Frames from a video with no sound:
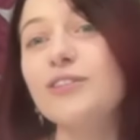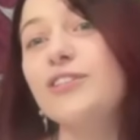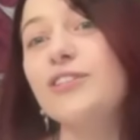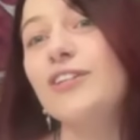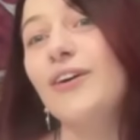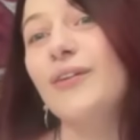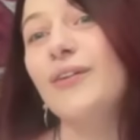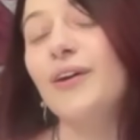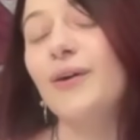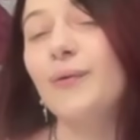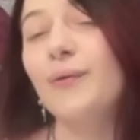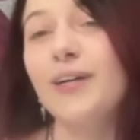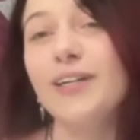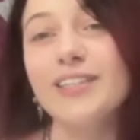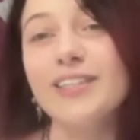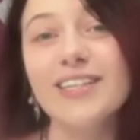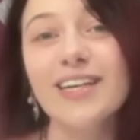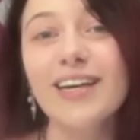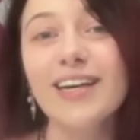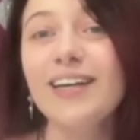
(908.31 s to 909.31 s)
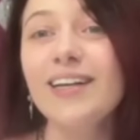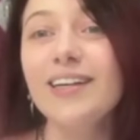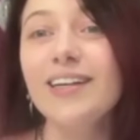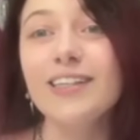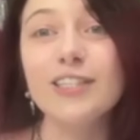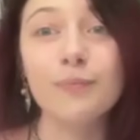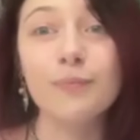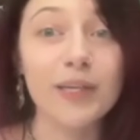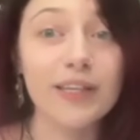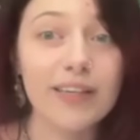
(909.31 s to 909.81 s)
So there was
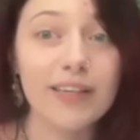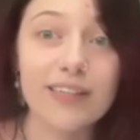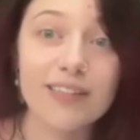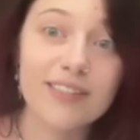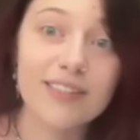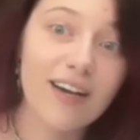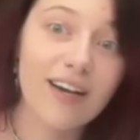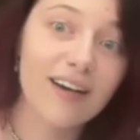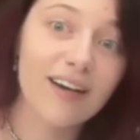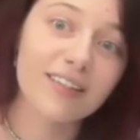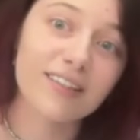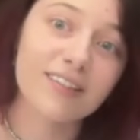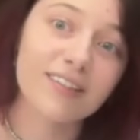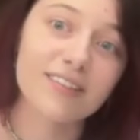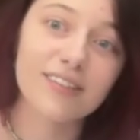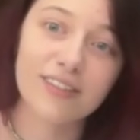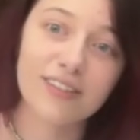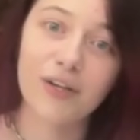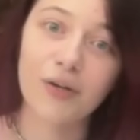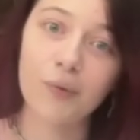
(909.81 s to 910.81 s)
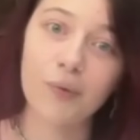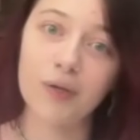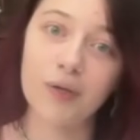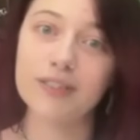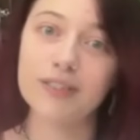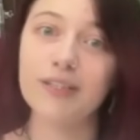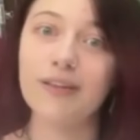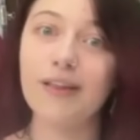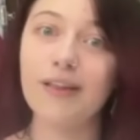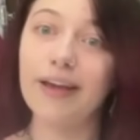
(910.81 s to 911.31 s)
speaking in tongues, there
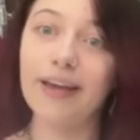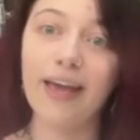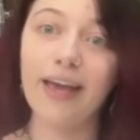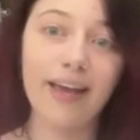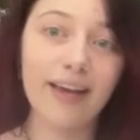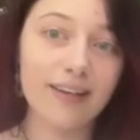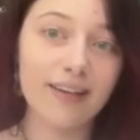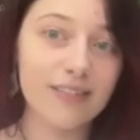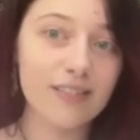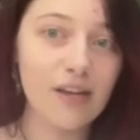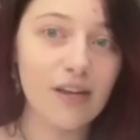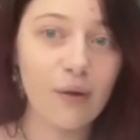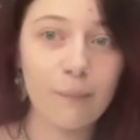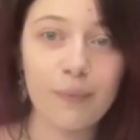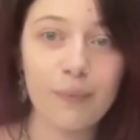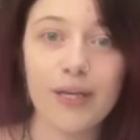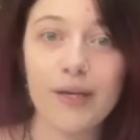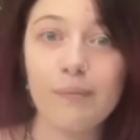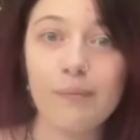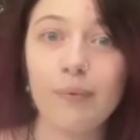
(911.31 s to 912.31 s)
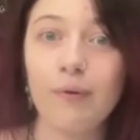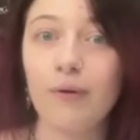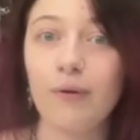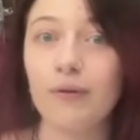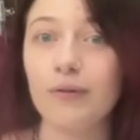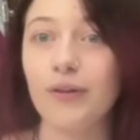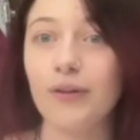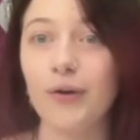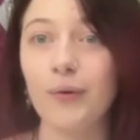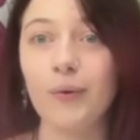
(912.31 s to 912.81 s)
was laying hands on
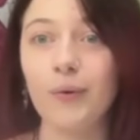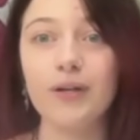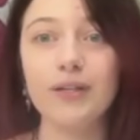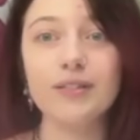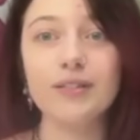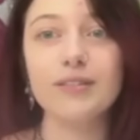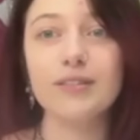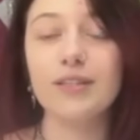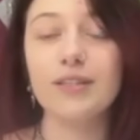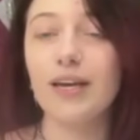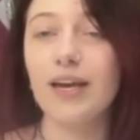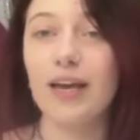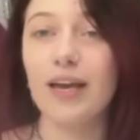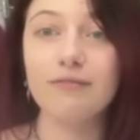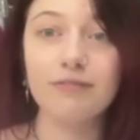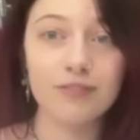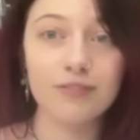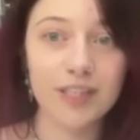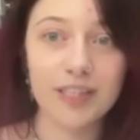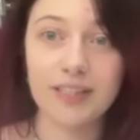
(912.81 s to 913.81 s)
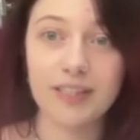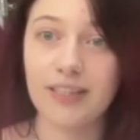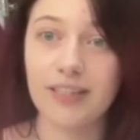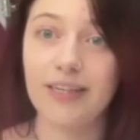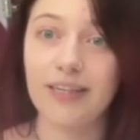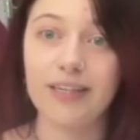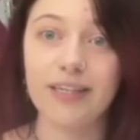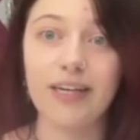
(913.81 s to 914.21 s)
people, there was everything.